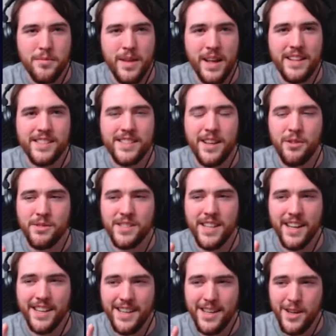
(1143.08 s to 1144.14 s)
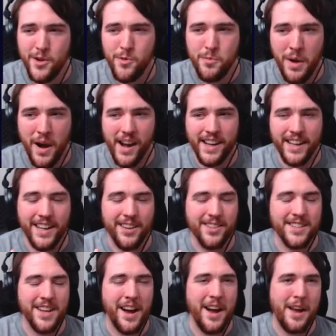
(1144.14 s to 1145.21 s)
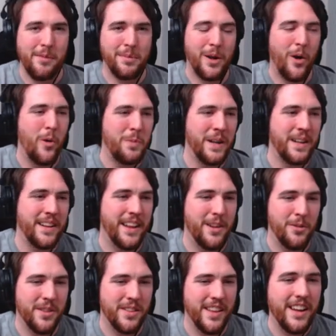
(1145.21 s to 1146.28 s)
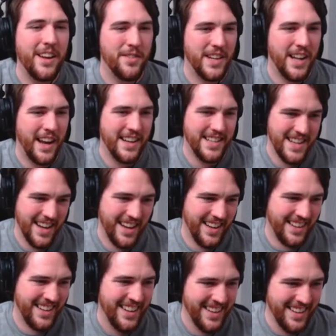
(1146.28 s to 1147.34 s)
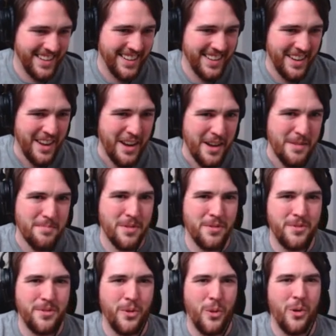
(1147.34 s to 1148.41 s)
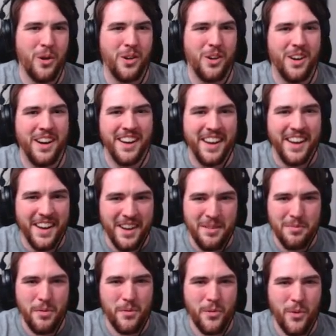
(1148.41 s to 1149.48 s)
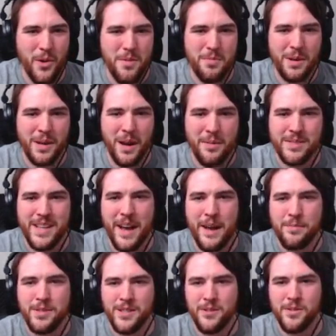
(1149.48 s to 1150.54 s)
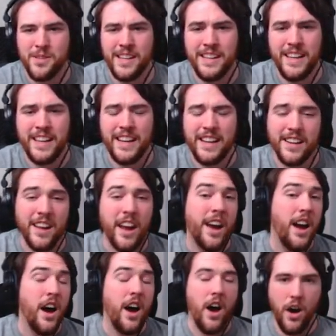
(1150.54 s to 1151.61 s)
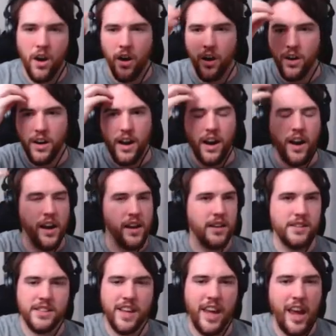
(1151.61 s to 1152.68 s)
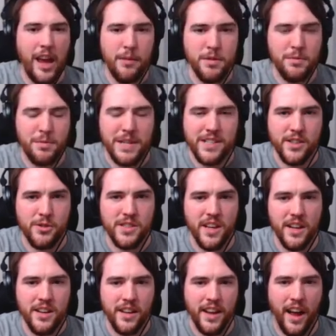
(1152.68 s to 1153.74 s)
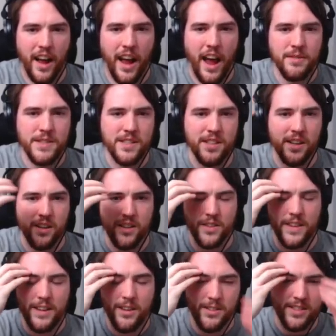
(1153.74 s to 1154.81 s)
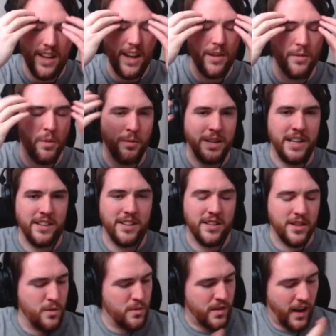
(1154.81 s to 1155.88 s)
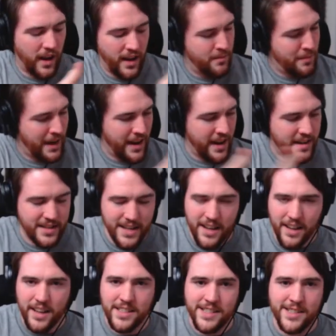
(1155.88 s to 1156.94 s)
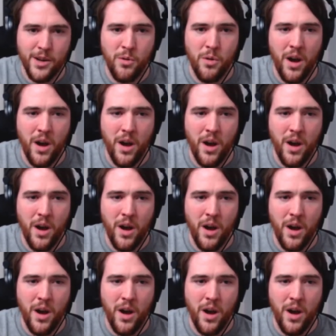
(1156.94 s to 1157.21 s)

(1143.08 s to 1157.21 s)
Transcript: That sounds like you biding your time and hoping that you think of an idea before it becomes absolutely needed. Oh, it came to me so suddenly. I have such a clear sight of what we need to do. My idea, it's so